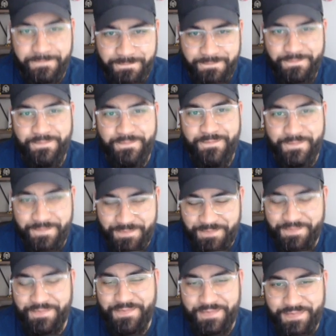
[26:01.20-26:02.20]

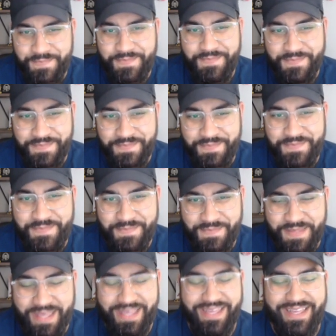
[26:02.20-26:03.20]

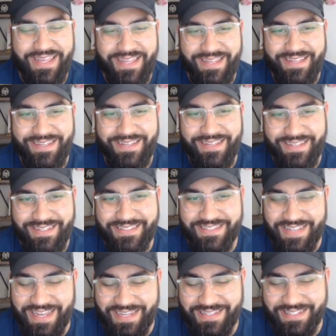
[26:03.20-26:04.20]

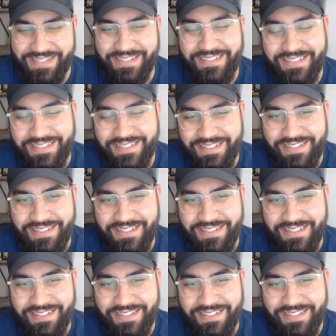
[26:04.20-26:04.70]
(not speaking)